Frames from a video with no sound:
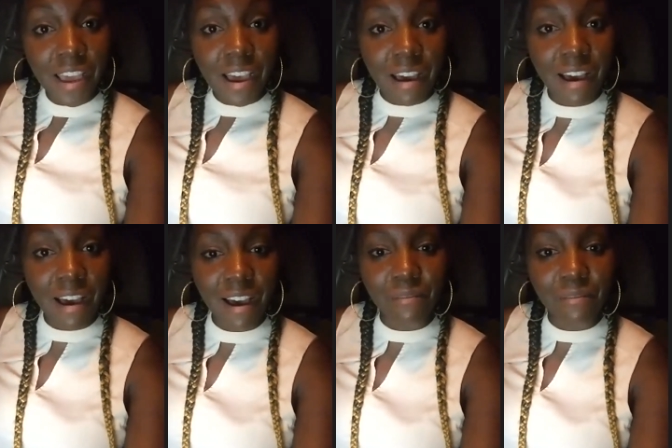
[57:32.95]

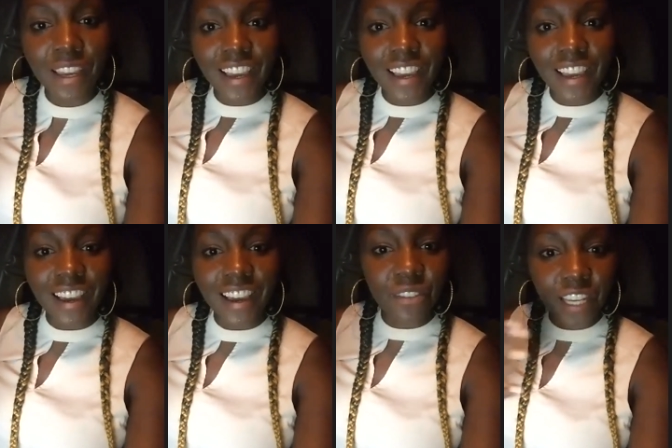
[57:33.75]
A
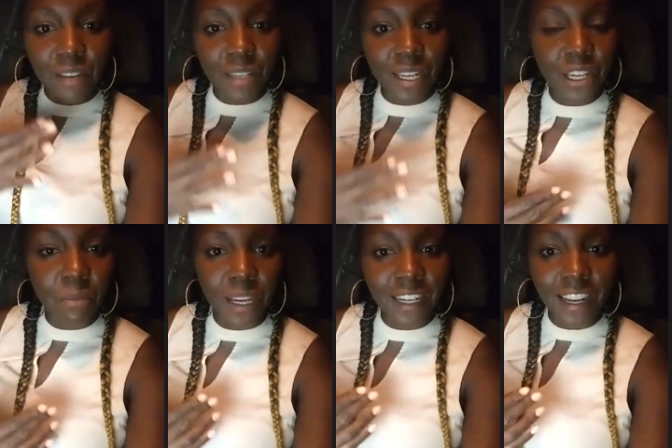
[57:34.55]
lot of the times I tell
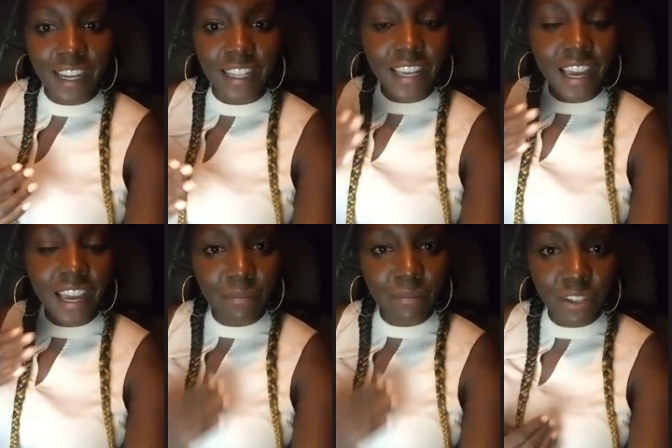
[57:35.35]
my clients, I
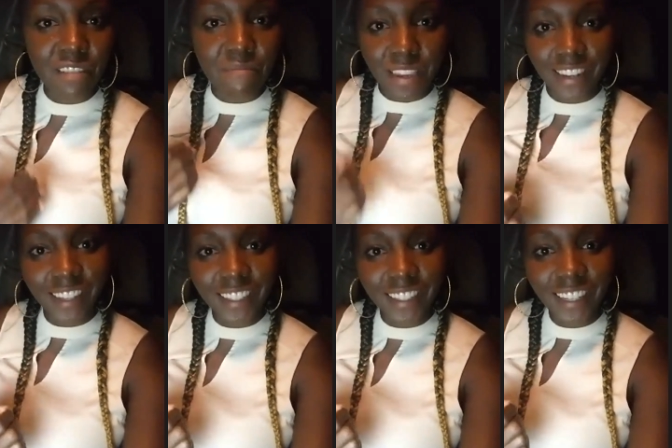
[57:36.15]
am
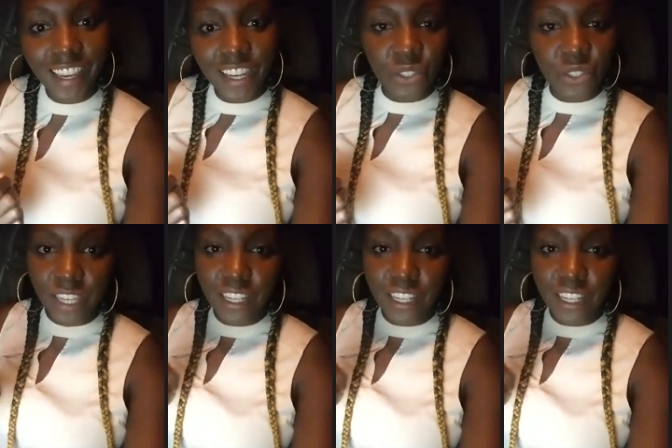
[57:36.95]
committed to